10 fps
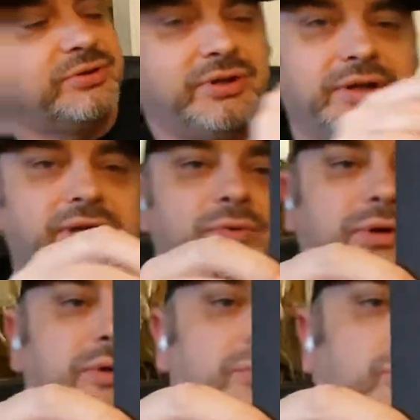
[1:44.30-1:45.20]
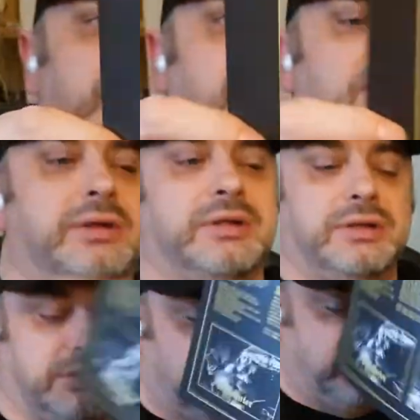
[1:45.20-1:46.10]
Oh, they work that wicked.
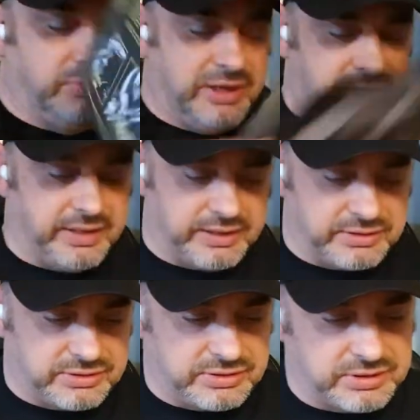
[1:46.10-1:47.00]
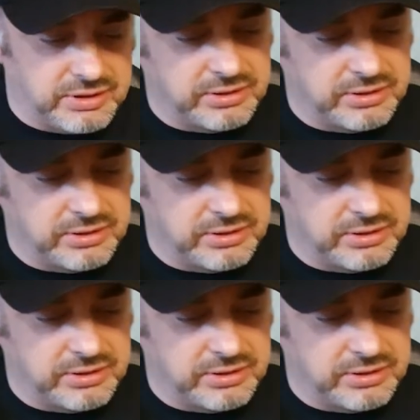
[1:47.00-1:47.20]
Some lyrics.